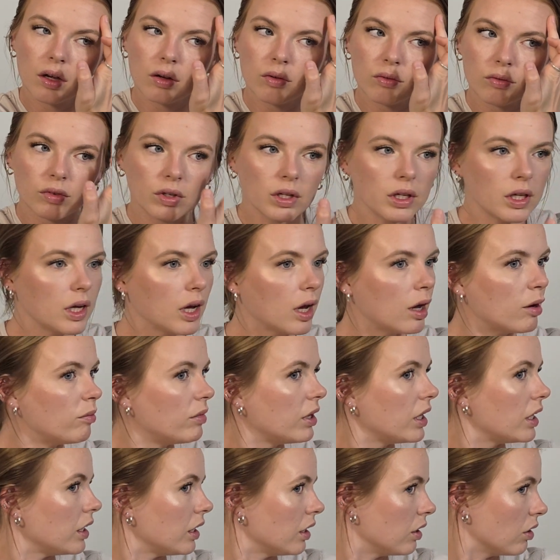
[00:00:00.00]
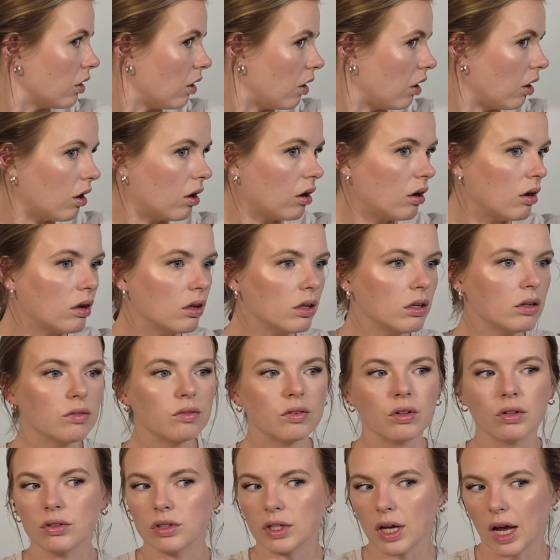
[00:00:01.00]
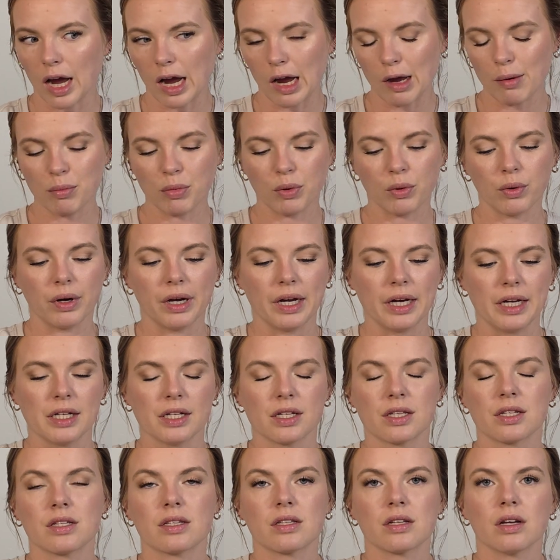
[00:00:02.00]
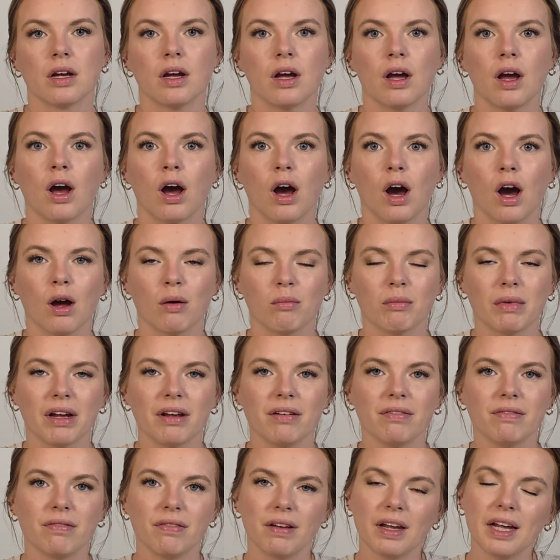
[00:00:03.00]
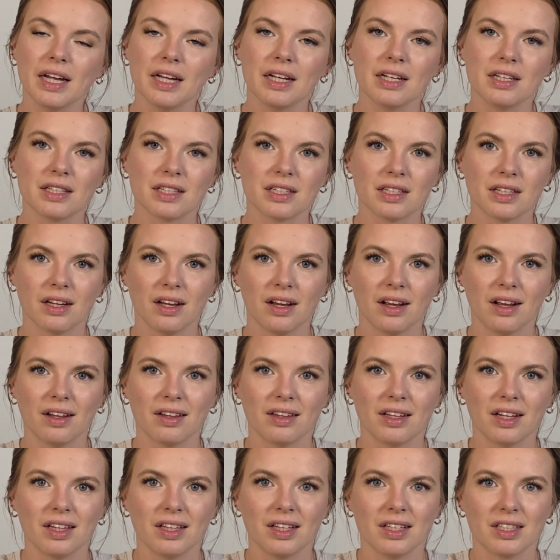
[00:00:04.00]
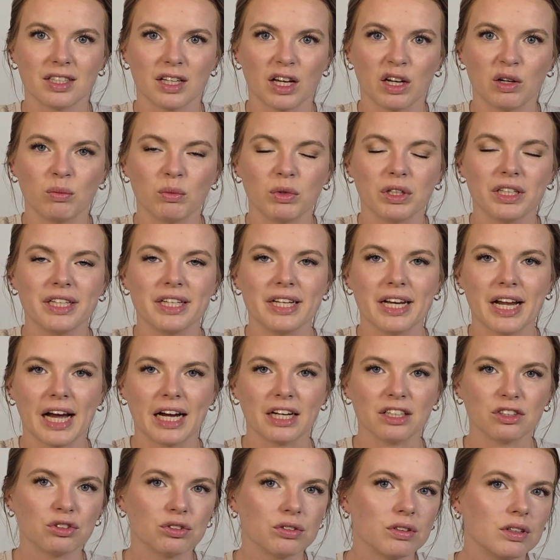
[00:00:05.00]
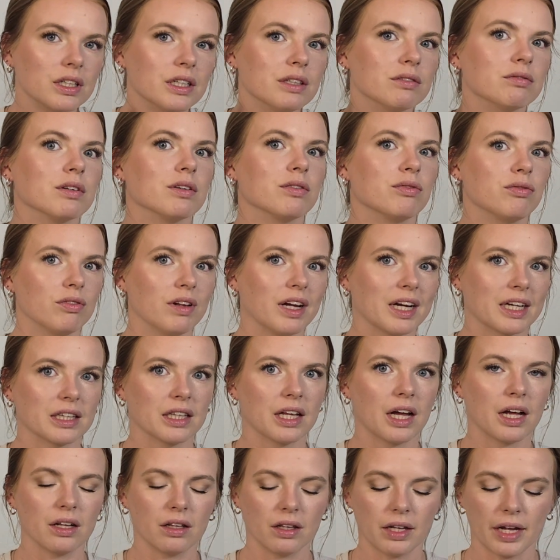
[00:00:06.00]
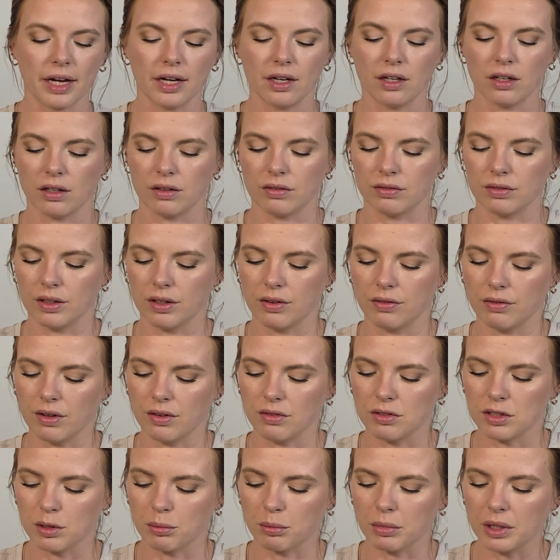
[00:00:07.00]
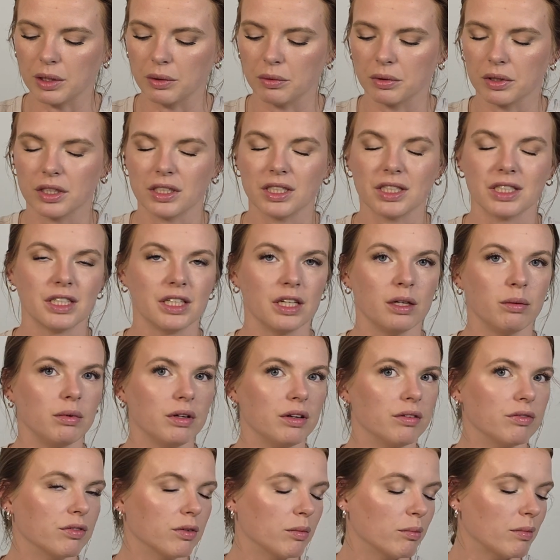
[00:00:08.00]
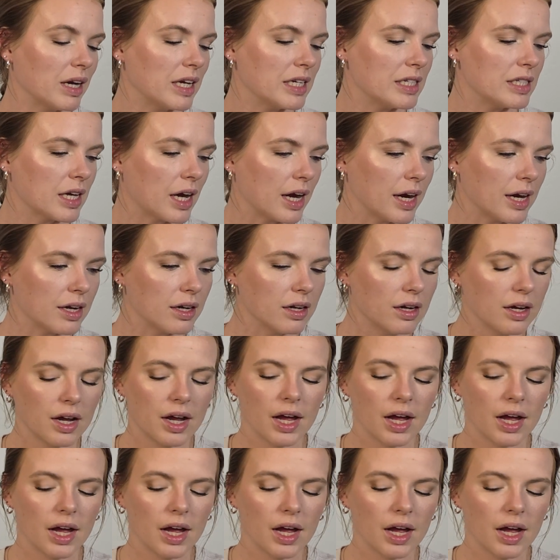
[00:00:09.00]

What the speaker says: Really, I'm hitting all of those high points on my face that the sun would naturally reflect that light off of if somebody were to see me from my side.